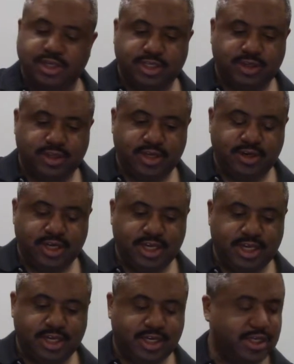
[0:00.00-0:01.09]
So there
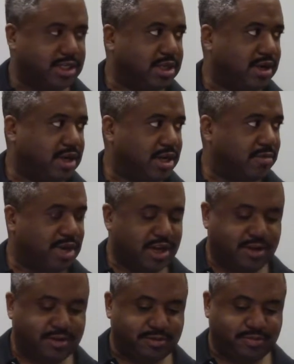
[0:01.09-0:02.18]
again, it's talking
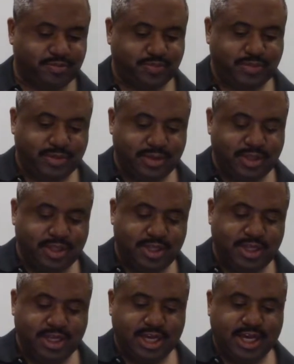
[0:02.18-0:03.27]
about
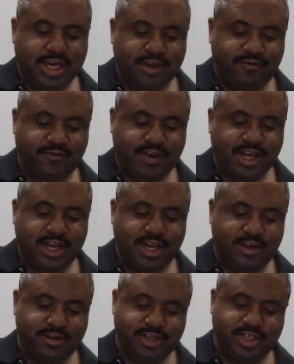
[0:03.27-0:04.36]
God
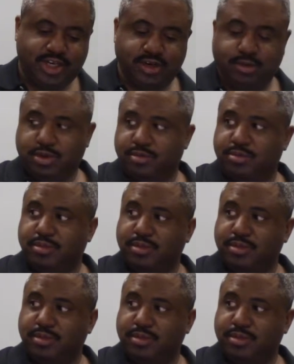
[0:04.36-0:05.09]
flying on the cherubim